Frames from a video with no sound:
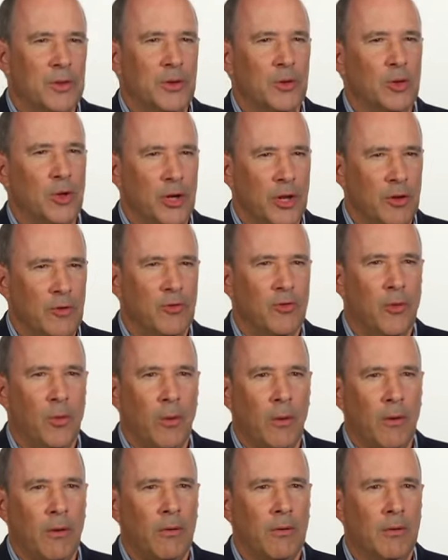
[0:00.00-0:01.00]
looking
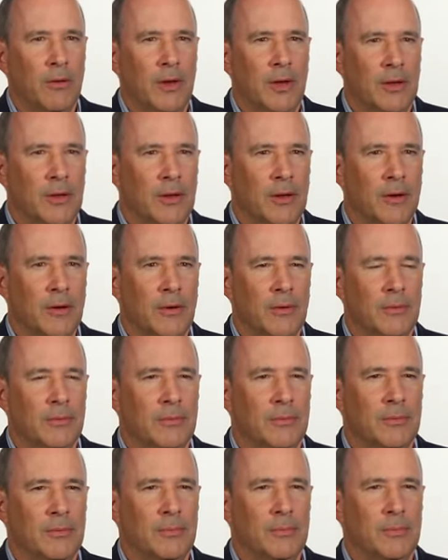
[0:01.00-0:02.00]
for in their
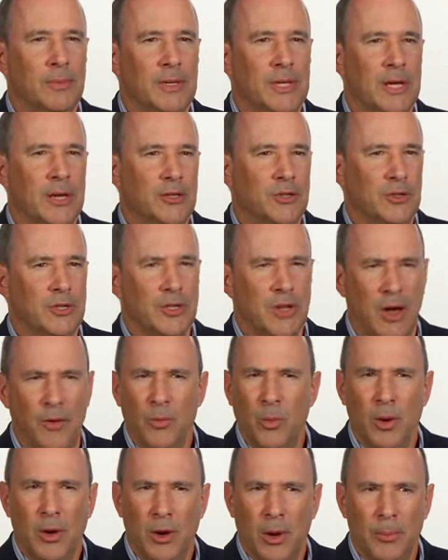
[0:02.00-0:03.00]
potential
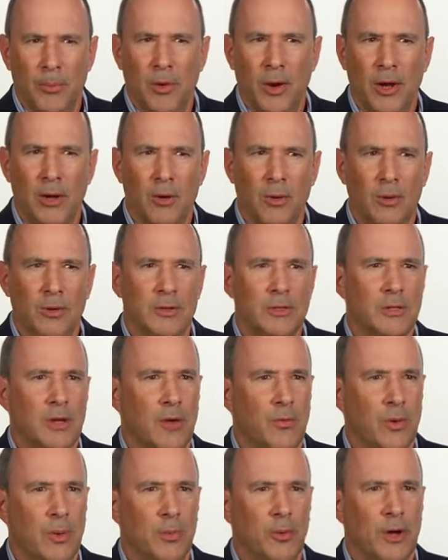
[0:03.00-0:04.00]
software upgrade or
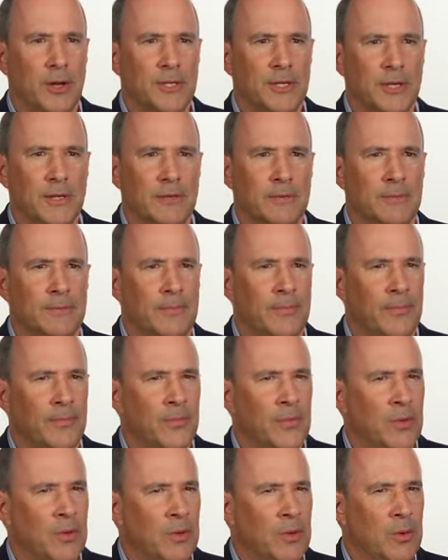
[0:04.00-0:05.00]
software project,
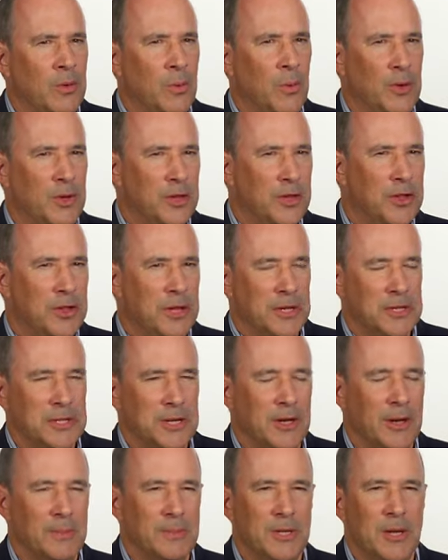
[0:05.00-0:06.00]
one of the things that
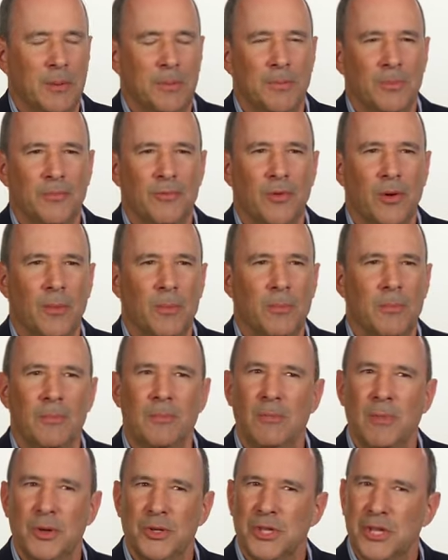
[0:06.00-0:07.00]
comes up from
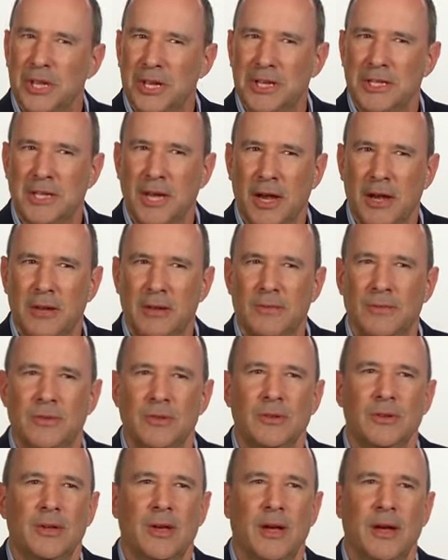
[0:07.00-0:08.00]
most of the
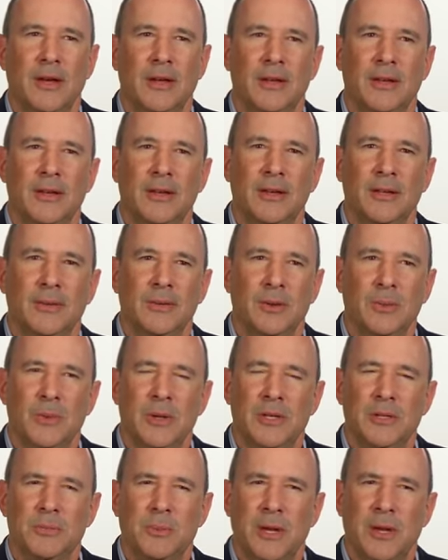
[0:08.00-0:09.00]
executives that we
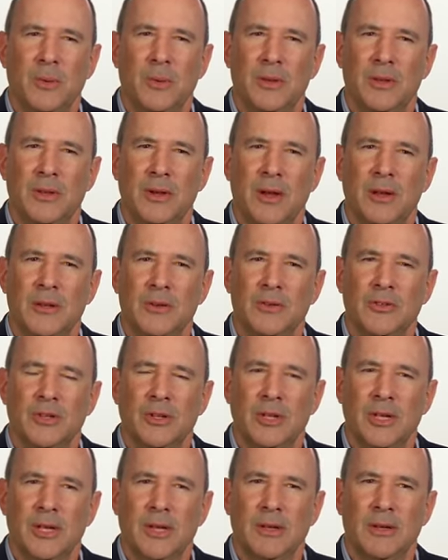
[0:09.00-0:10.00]
speak with, not
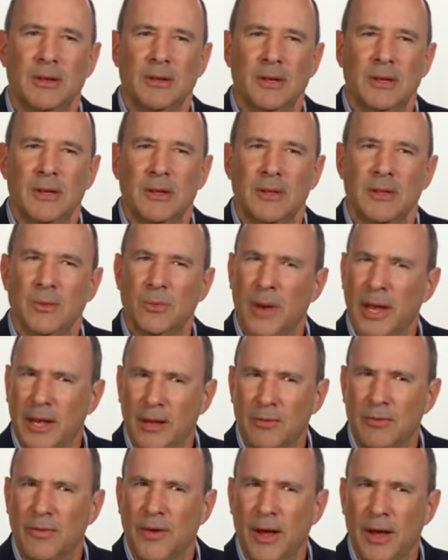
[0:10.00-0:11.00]
usually the rank
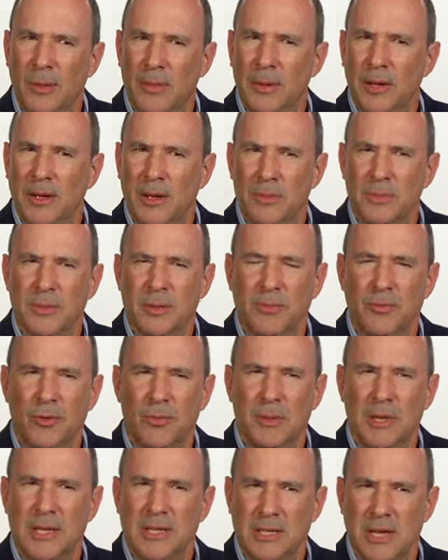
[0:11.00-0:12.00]
and file, but it comes up from
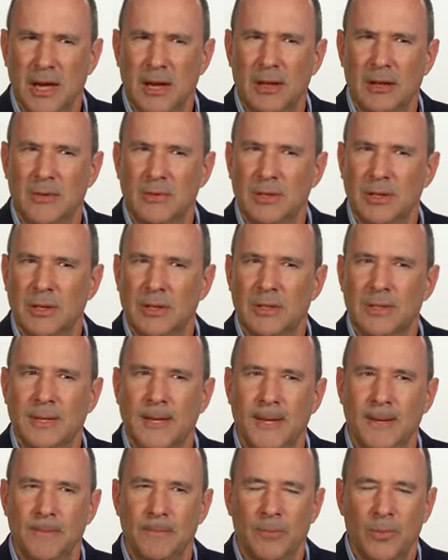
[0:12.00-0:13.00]
the executives, and they'll say,